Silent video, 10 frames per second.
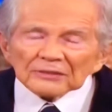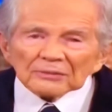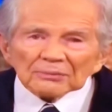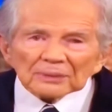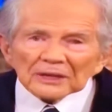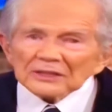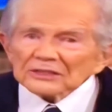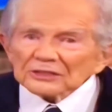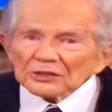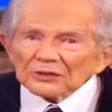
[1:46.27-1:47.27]
And
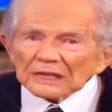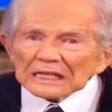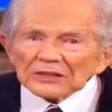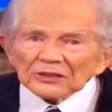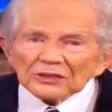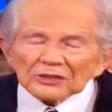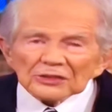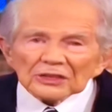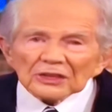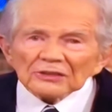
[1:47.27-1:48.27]
parents, do you think you're
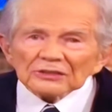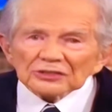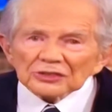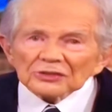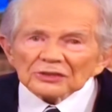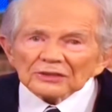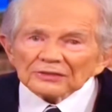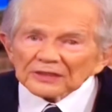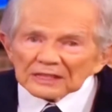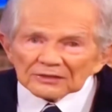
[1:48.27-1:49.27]
doing your children
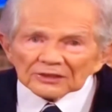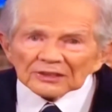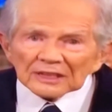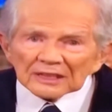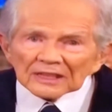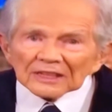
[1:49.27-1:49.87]
a favor?